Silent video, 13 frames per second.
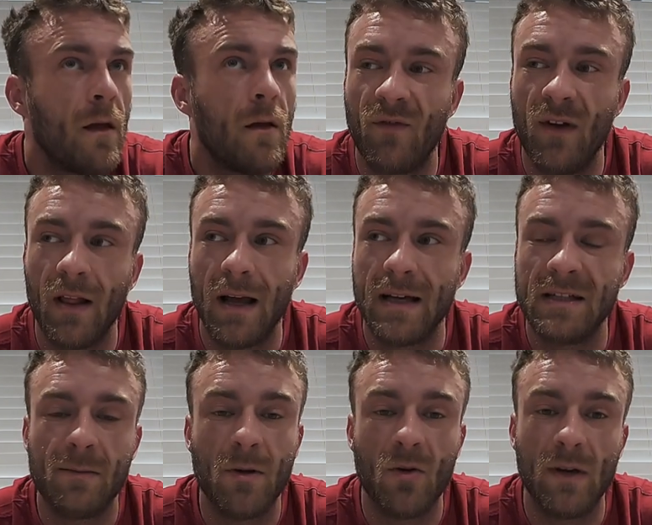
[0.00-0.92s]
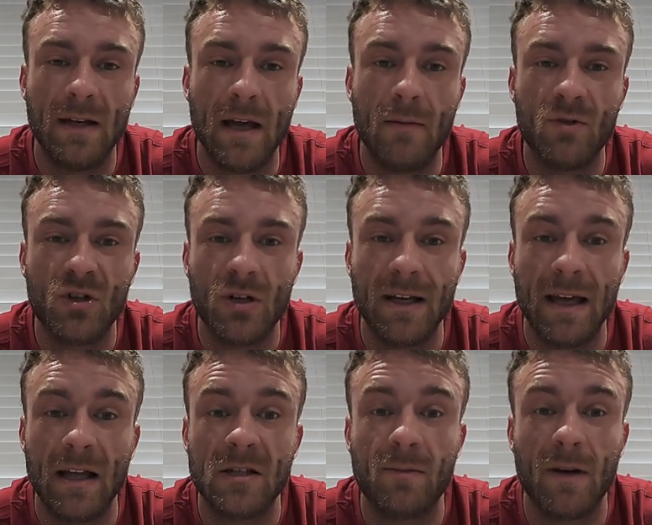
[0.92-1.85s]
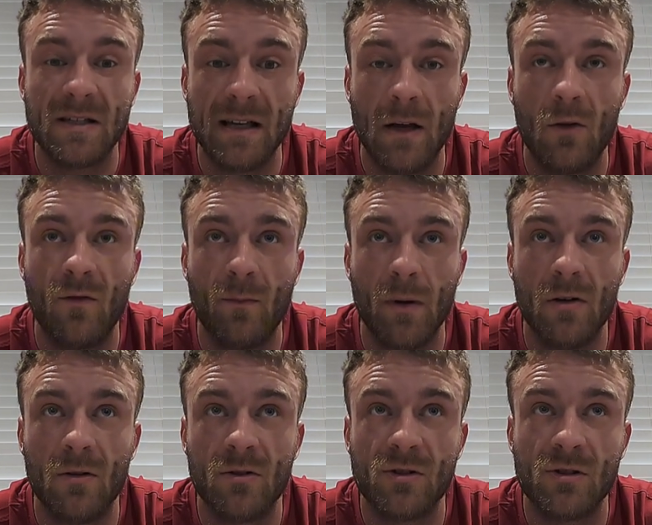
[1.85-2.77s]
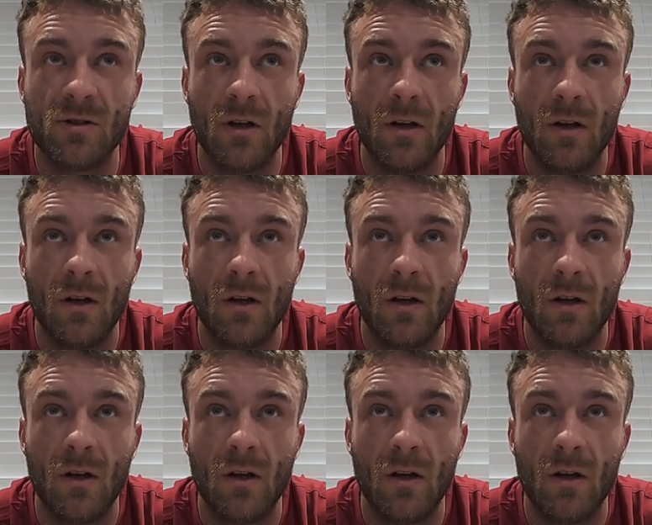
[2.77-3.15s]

I feel like it's a bit of redemption against myself because